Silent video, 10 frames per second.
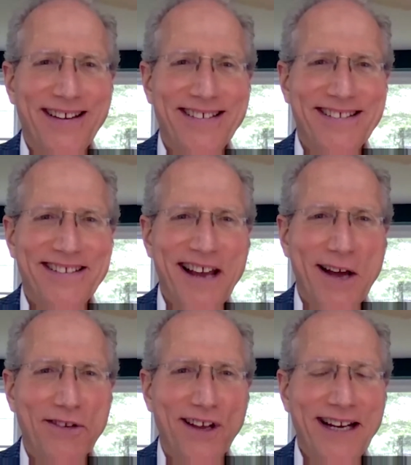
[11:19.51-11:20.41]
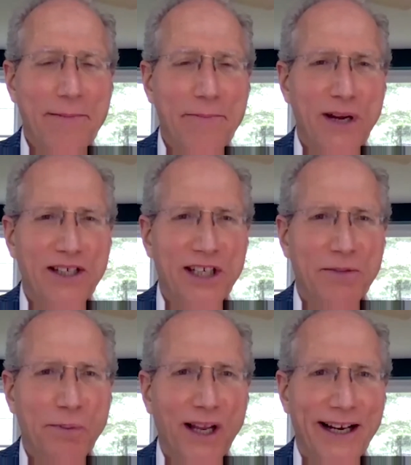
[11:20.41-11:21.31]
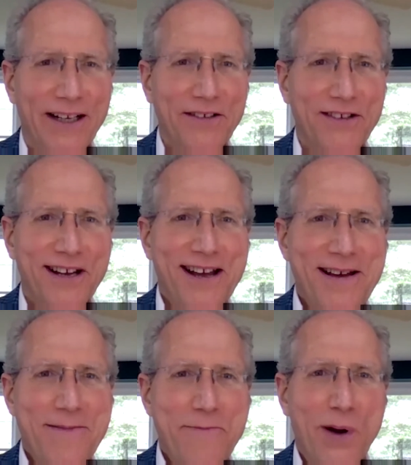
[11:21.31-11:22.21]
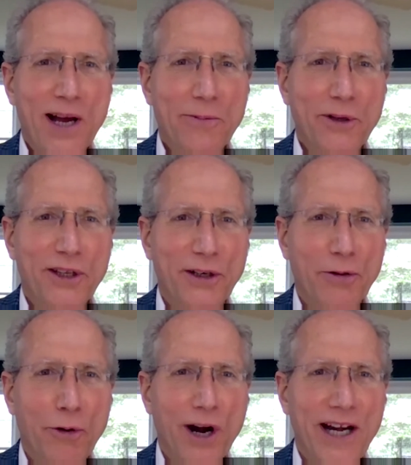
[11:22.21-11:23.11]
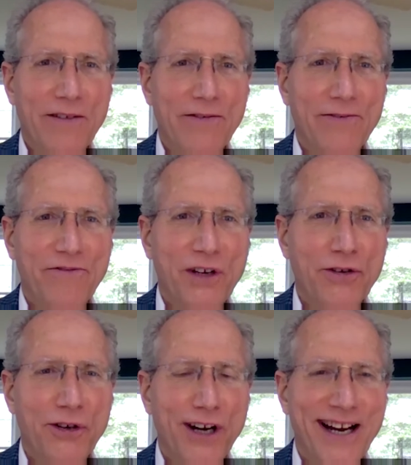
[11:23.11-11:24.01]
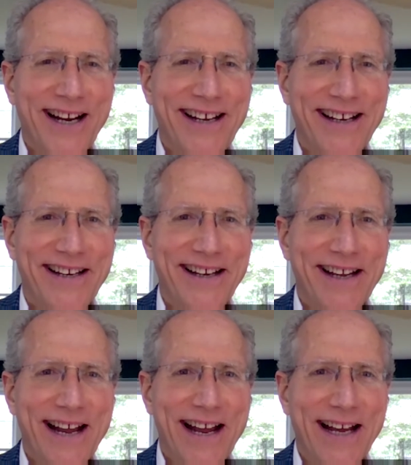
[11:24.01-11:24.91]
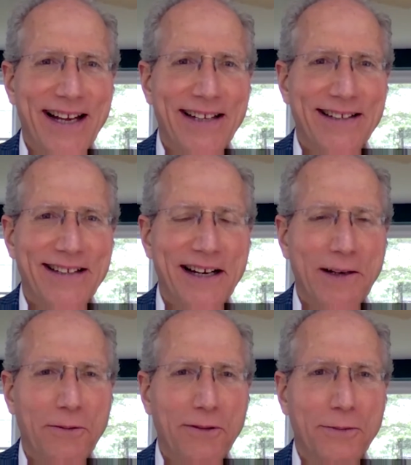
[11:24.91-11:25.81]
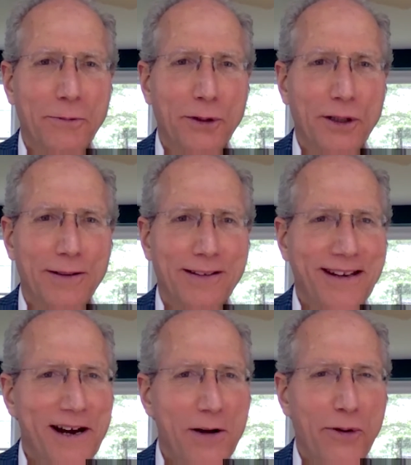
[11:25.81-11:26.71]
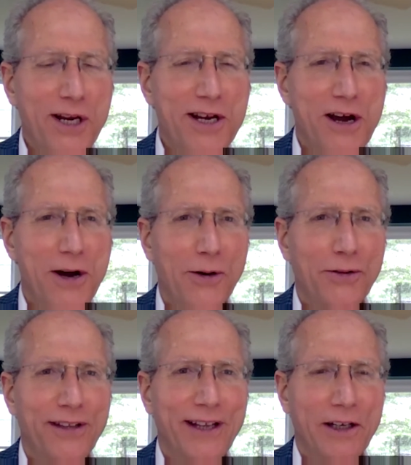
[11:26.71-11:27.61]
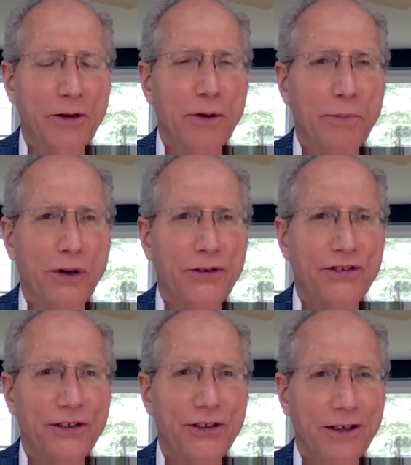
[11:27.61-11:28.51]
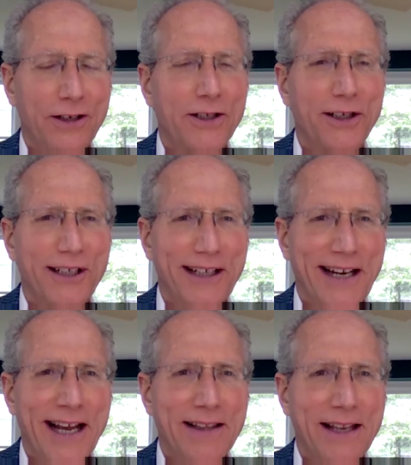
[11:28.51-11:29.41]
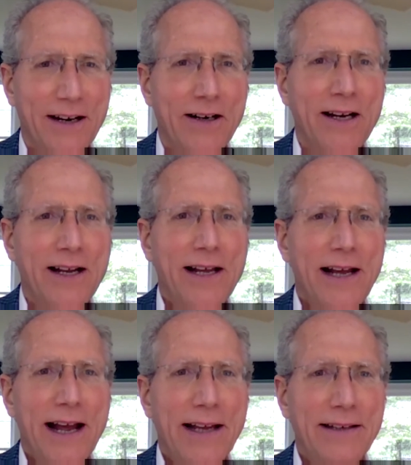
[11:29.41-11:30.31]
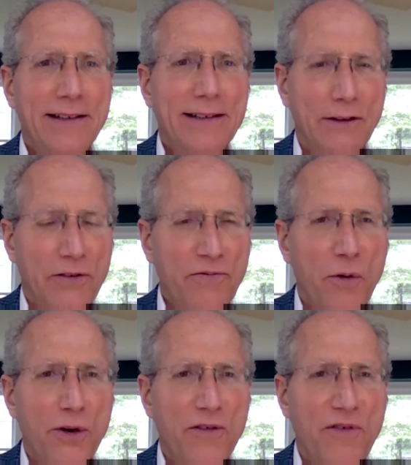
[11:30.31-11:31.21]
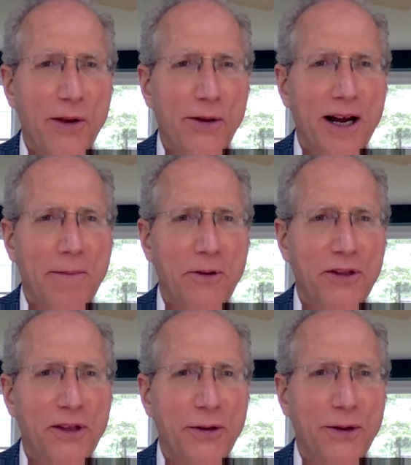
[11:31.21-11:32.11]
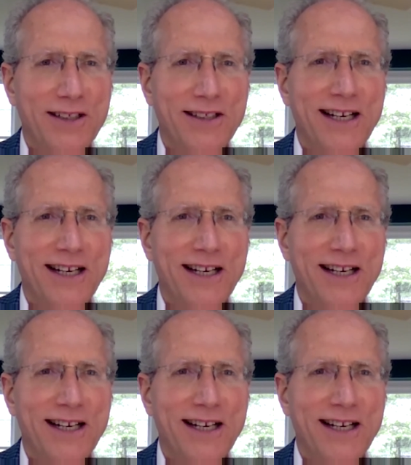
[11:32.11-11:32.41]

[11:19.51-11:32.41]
sounds like ambitious plans, but with a great future ahead. And we know that you and Bruce are going to get it there, and look forward to following up with you as